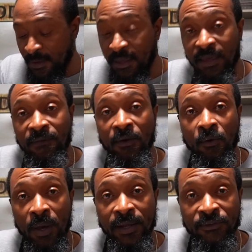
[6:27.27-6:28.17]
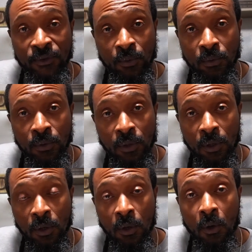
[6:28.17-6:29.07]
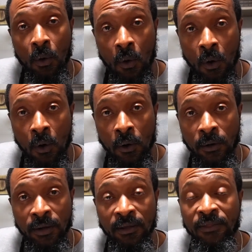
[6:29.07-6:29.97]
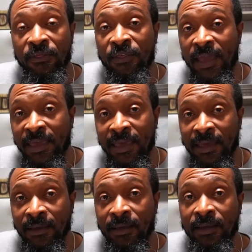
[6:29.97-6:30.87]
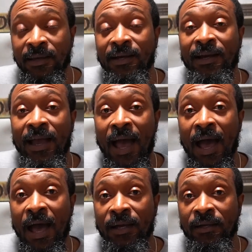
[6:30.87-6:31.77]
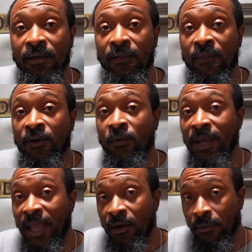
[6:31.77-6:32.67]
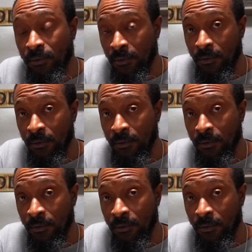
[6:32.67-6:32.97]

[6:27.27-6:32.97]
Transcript: giving credit to, or thanking God, the creator,